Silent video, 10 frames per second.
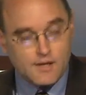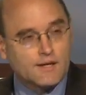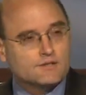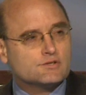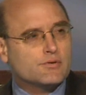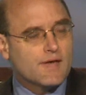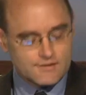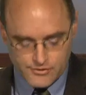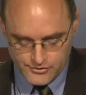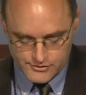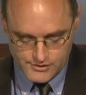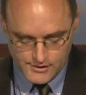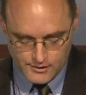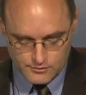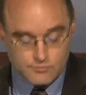In
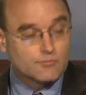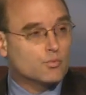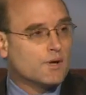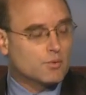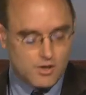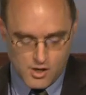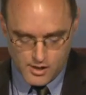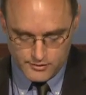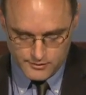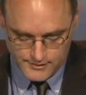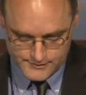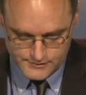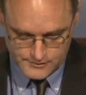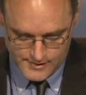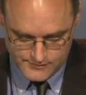2013, we were honored
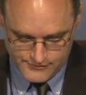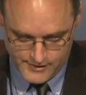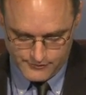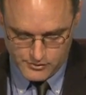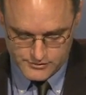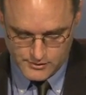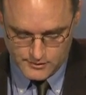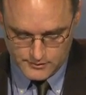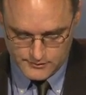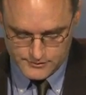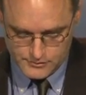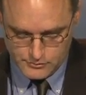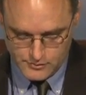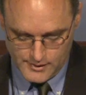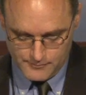at Fair Vote
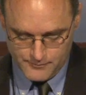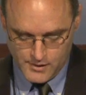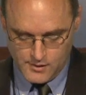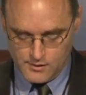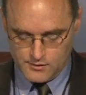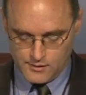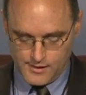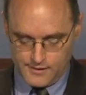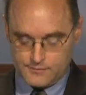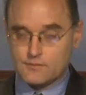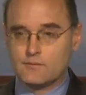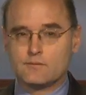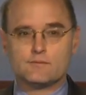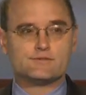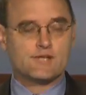to
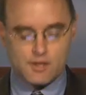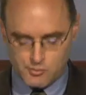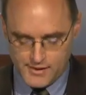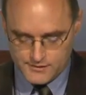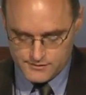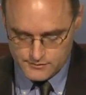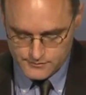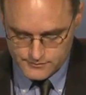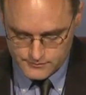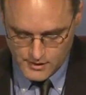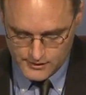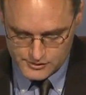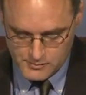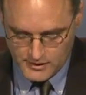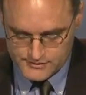celebrate
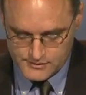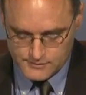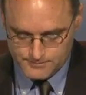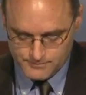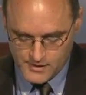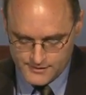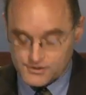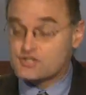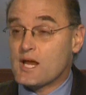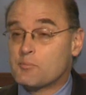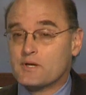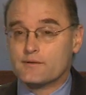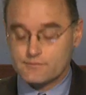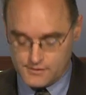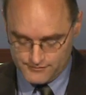Congressman Ellison as a
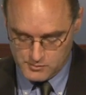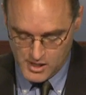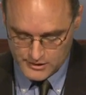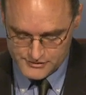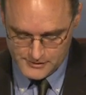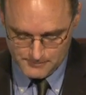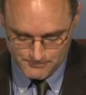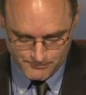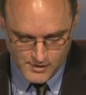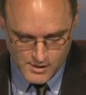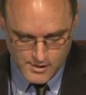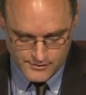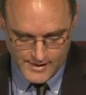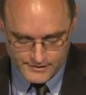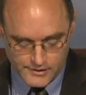champion of democracy.
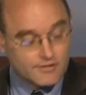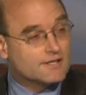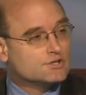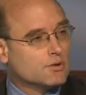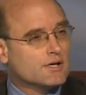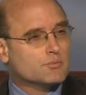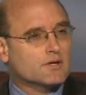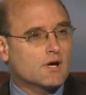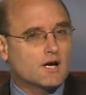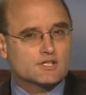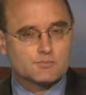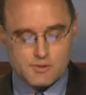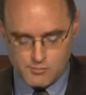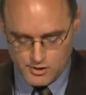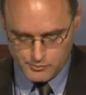That year, he joined with
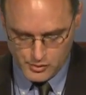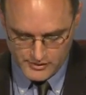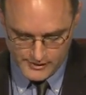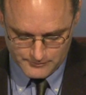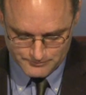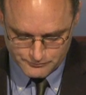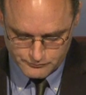Congressman Mark Pocan